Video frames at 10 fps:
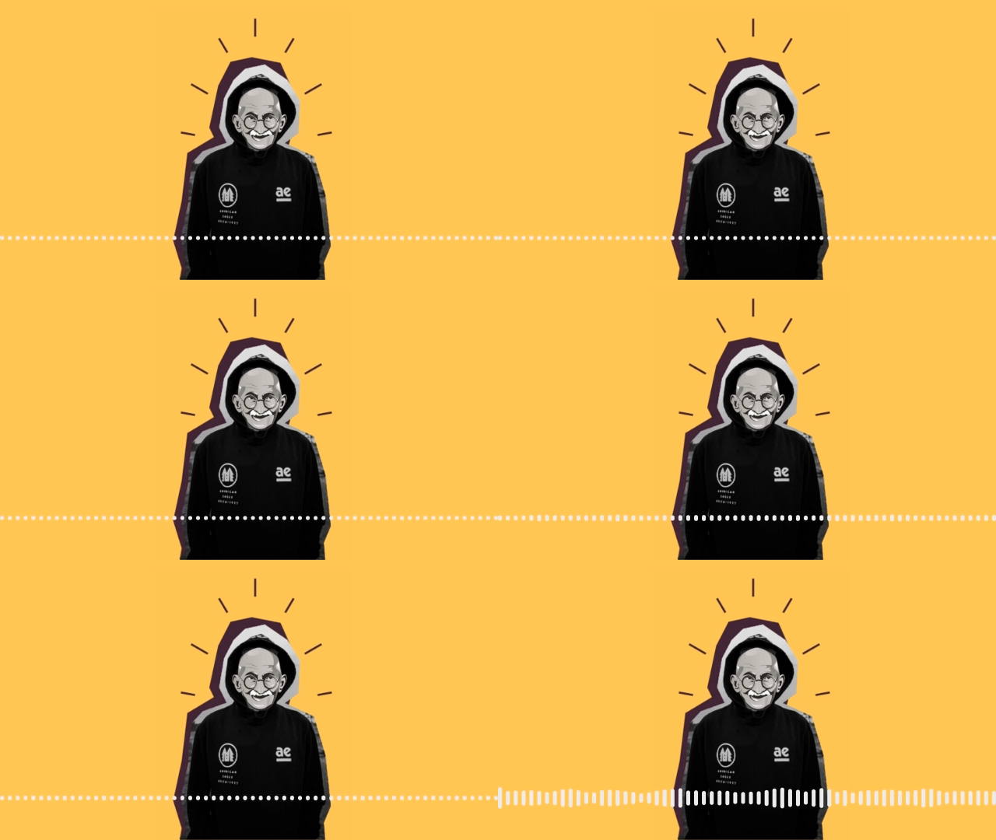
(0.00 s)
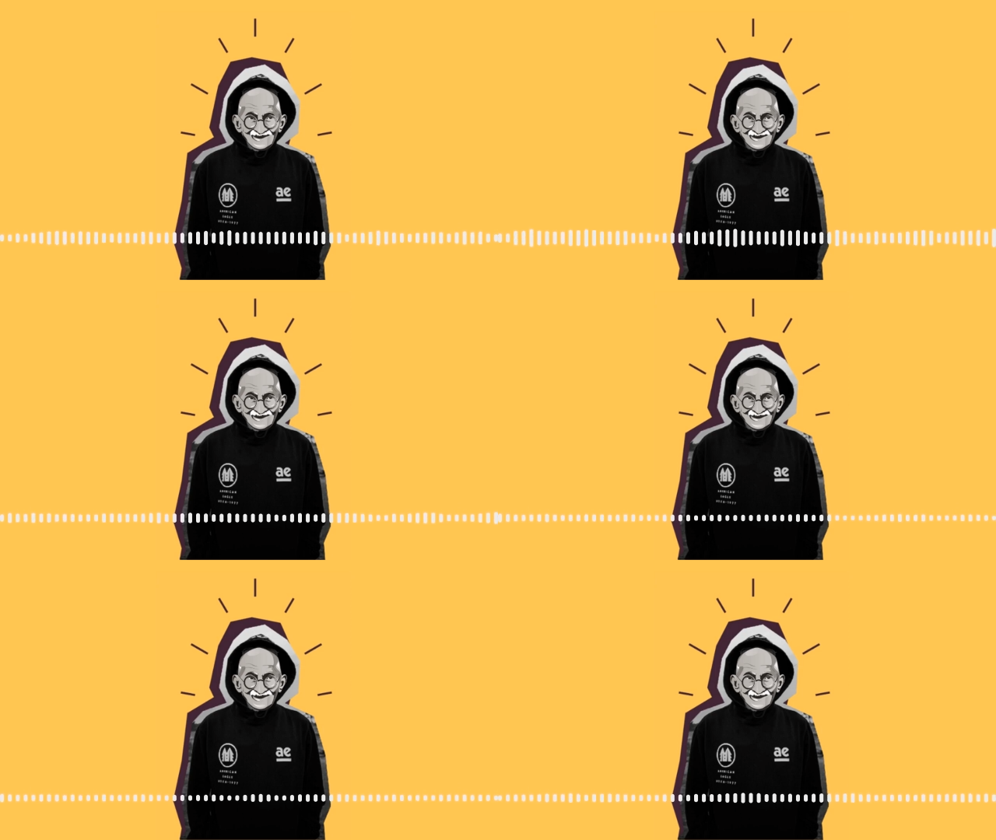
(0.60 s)

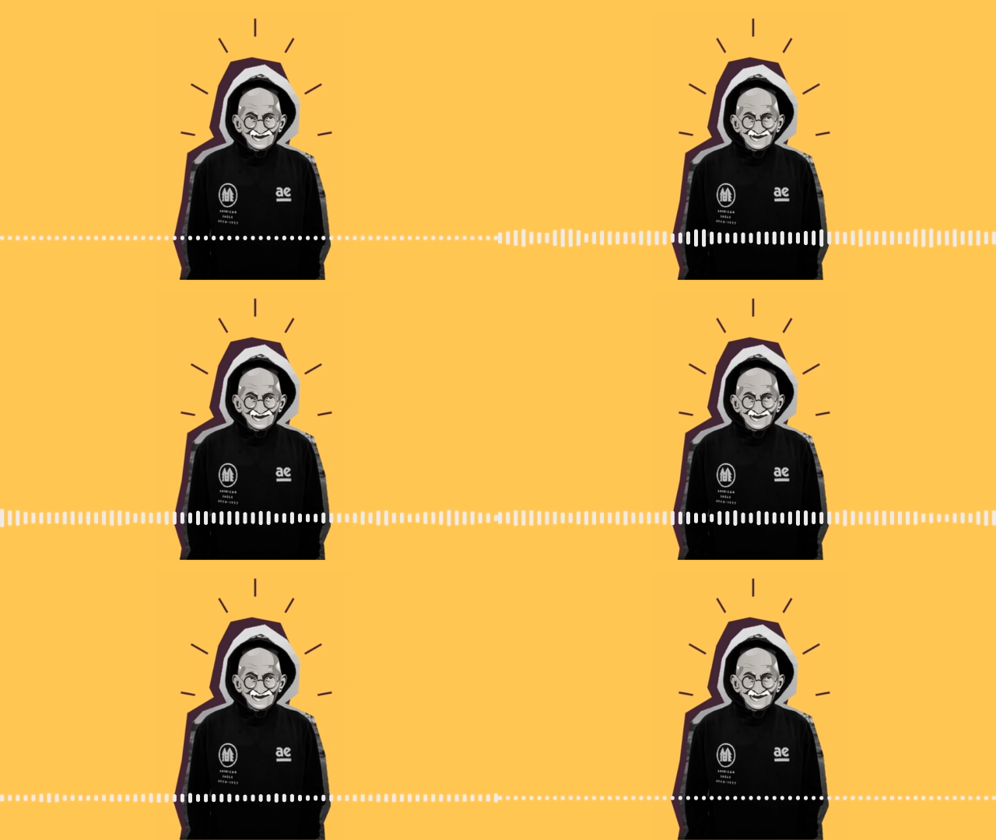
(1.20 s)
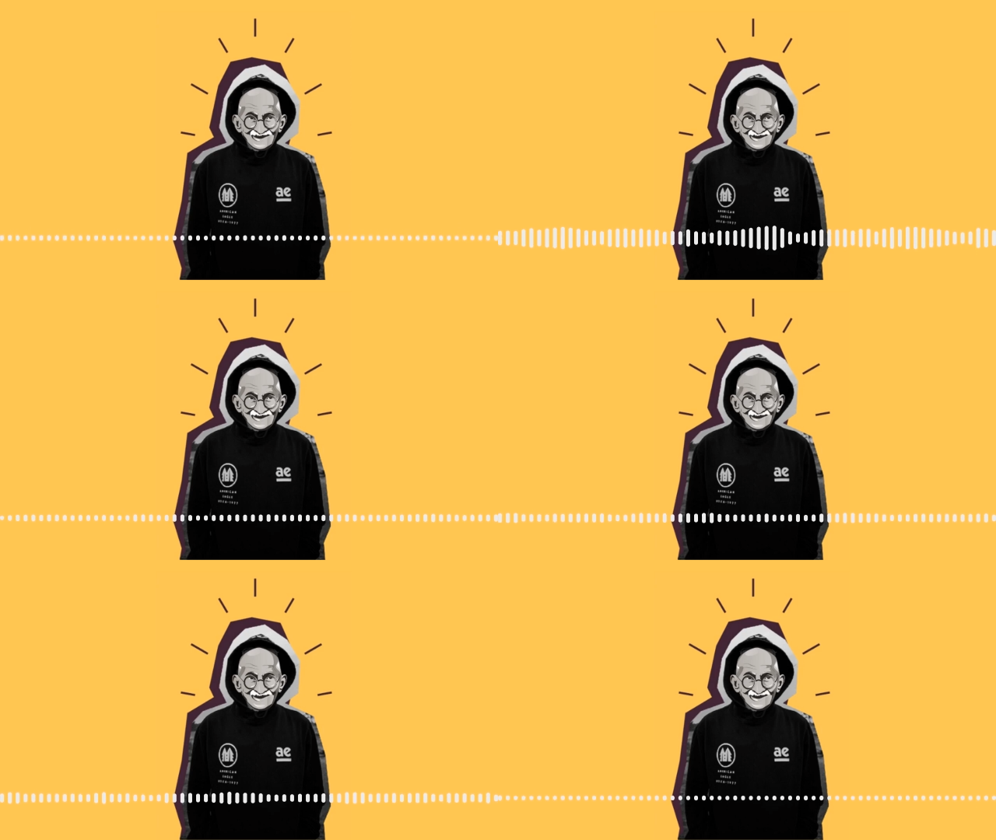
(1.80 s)

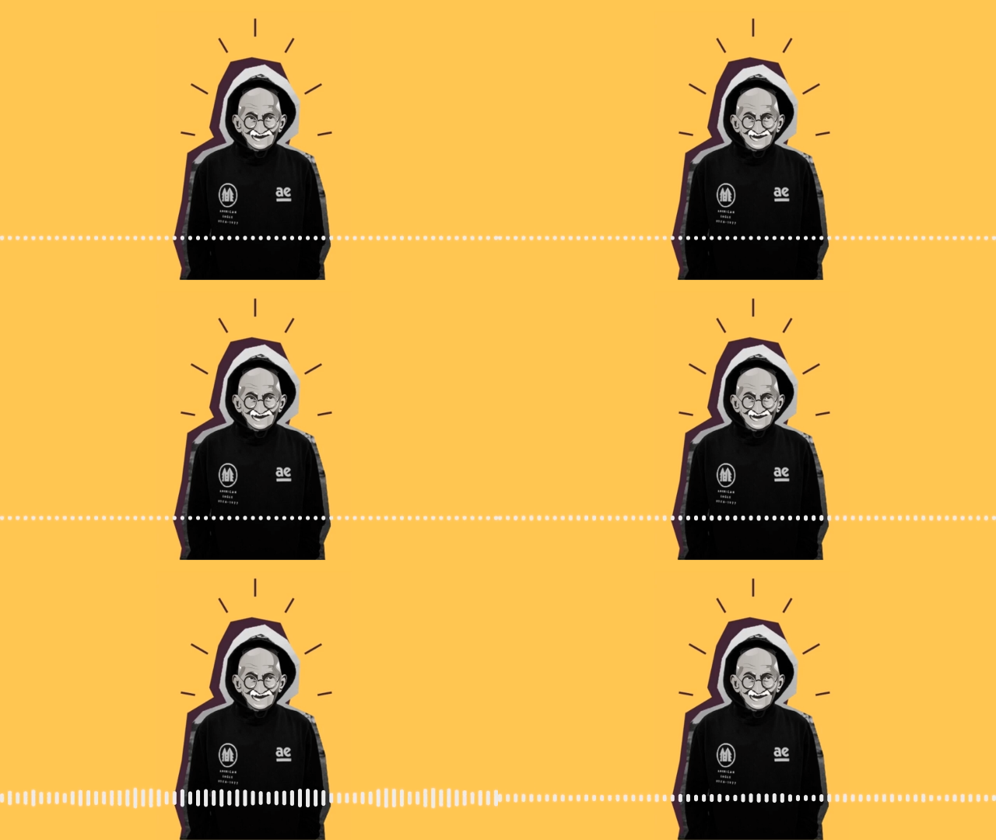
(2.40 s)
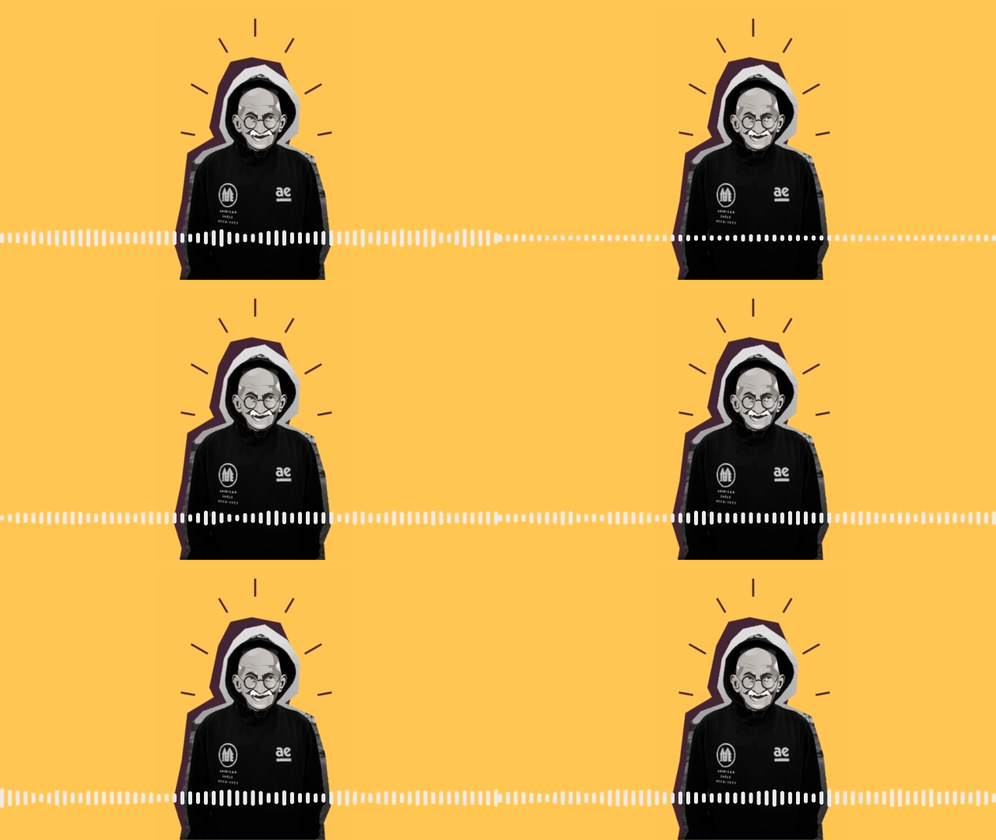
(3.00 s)

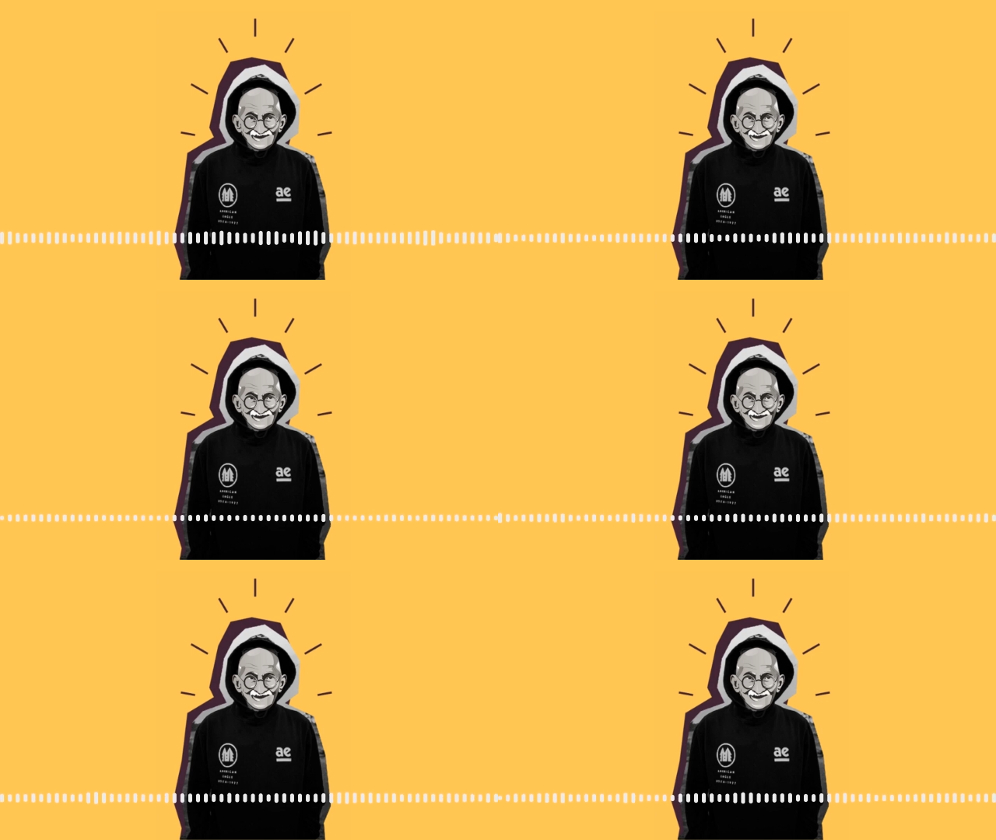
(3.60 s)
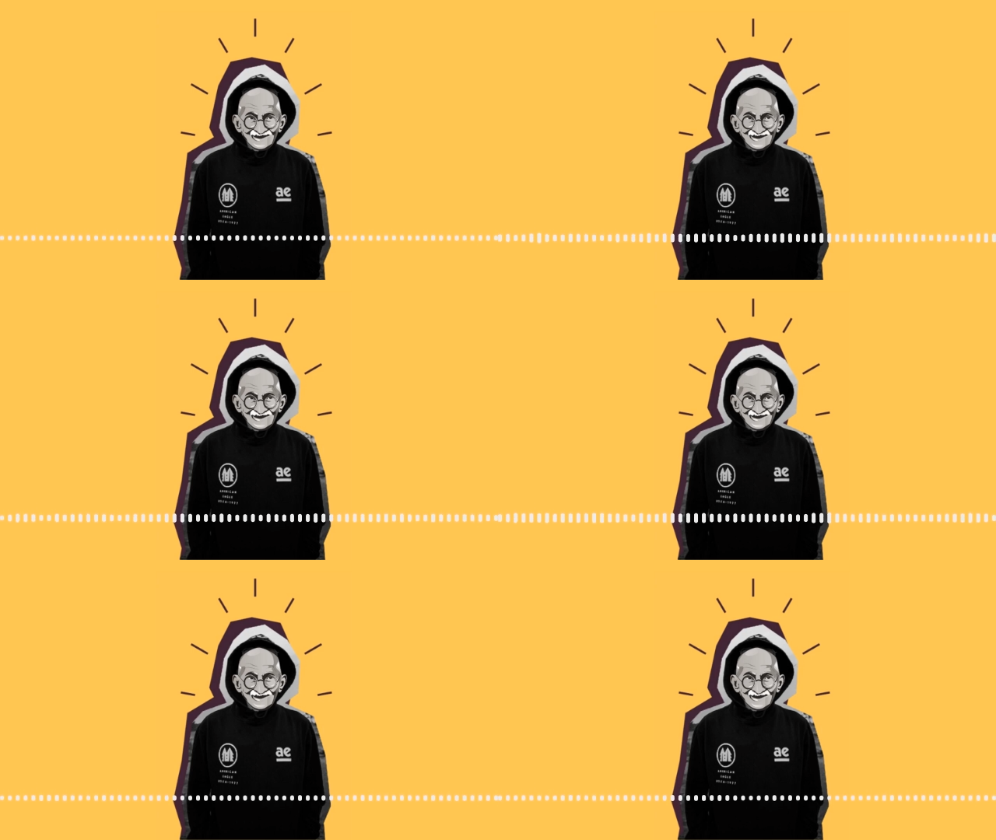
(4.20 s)

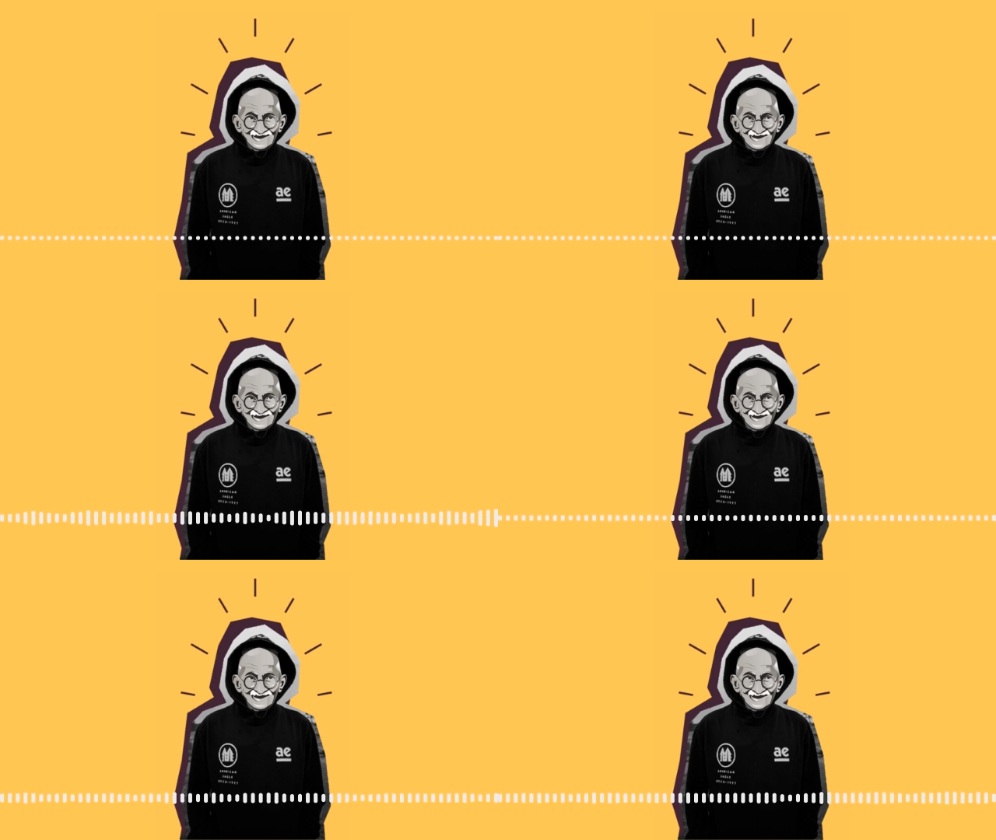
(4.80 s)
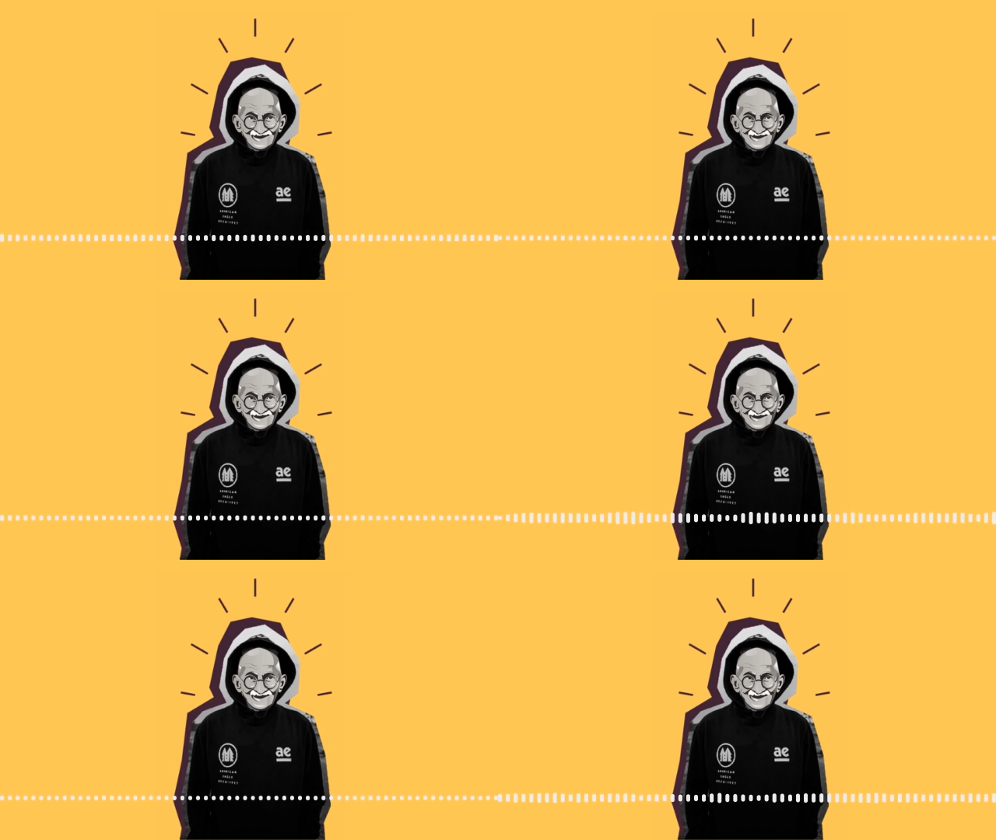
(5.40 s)
The face doesn't move, so there is nothing to read.